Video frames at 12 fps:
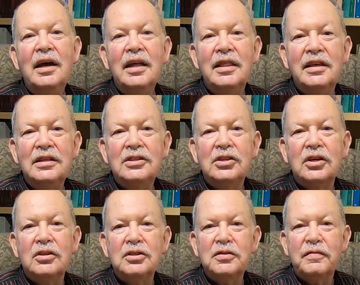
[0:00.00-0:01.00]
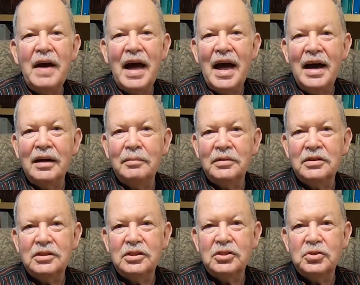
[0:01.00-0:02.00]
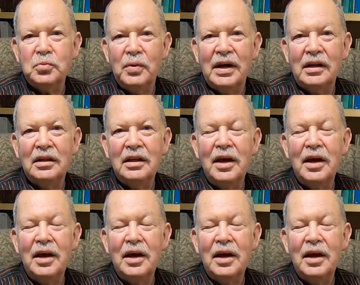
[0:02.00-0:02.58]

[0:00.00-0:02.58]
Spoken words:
This goes for animals as well.